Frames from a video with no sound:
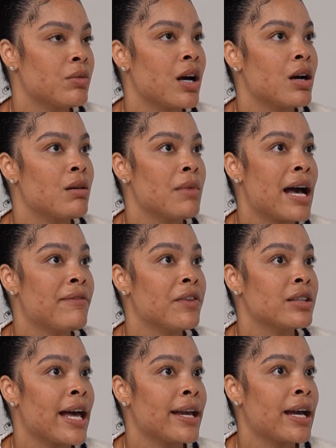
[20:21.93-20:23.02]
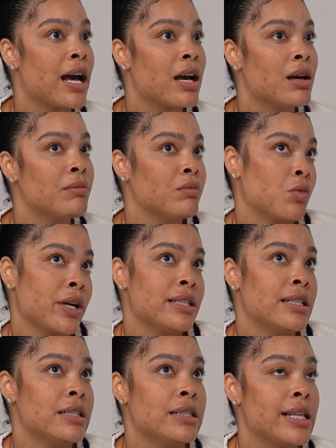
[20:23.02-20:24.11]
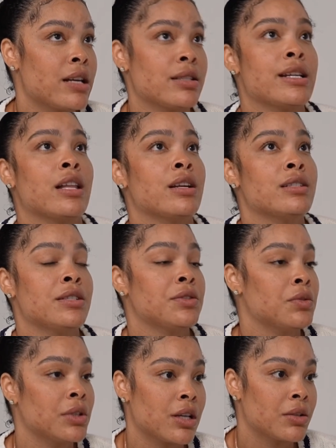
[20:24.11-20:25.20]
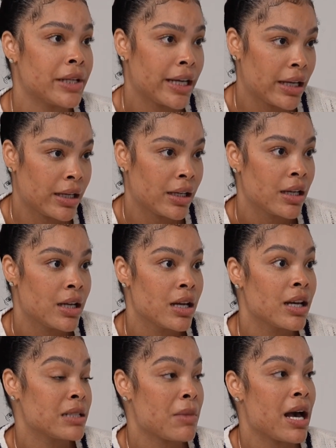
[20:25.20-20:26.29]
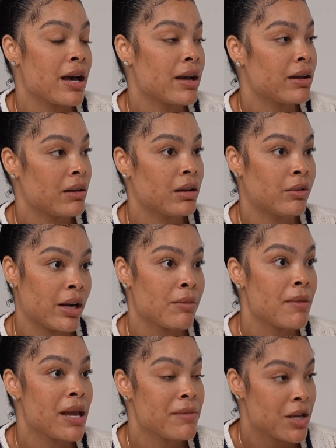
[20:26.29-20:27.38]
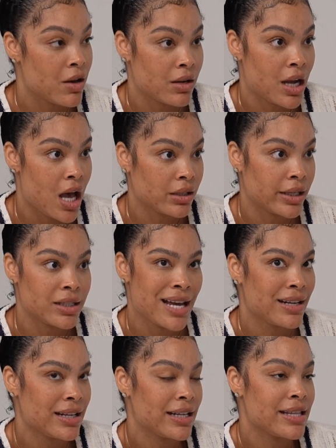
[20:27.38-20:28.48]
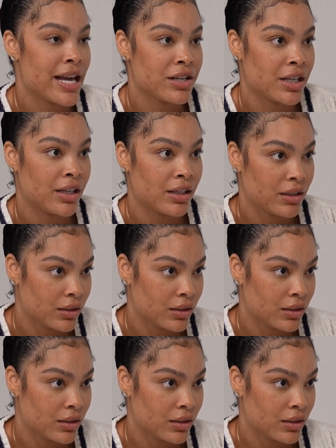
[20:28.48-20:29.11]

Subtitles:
I feel like I'm $60,000 in student loan debt because my grandma made me go to college. I didn't need that shit.